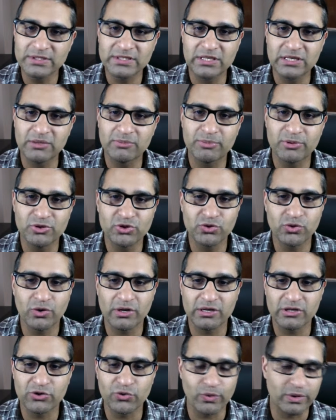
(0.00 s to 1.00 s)
gonna put you on
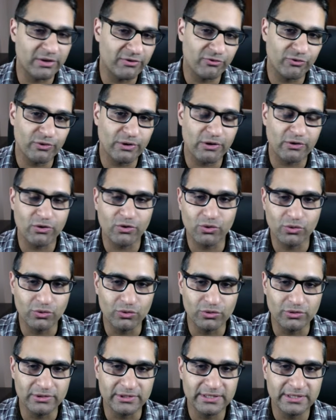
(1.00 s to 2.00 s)
a 24-hour
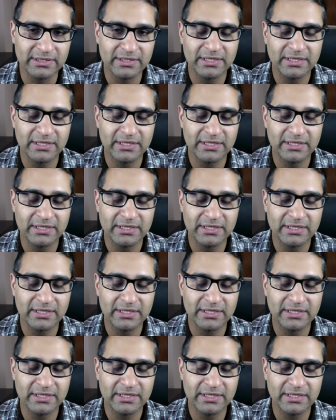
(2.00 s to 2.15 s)
hold.